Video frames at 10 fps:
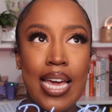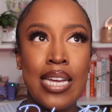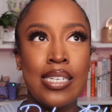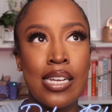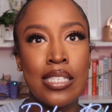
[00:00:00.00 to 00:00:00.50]

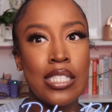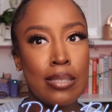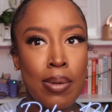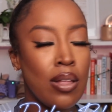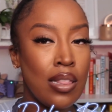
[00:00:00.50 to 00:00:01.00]
it doesn't
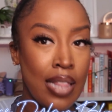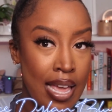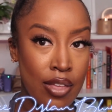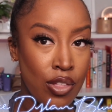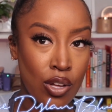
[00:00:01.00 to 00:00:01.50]
smell
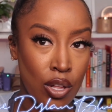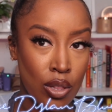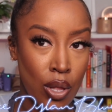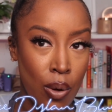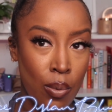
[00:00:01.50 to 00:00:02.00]
like the
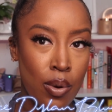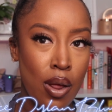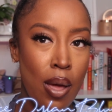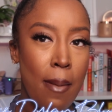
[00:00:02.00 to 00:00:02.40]
cologne.